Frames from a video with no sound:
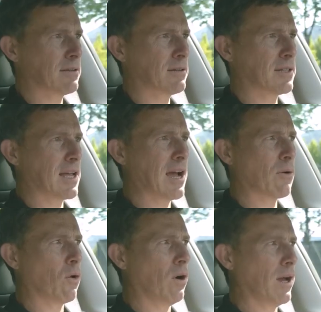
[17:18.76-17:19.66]
just how
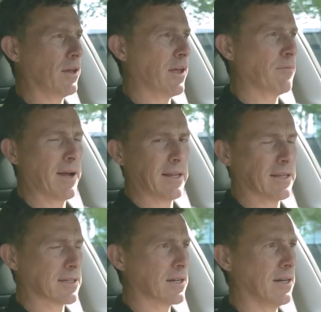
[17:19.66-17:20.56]
quiet they've made
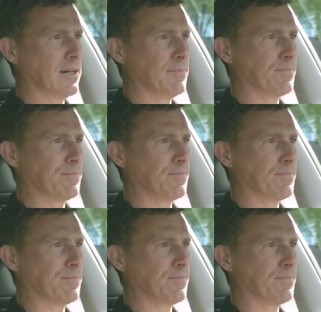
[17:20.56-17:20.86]
this car.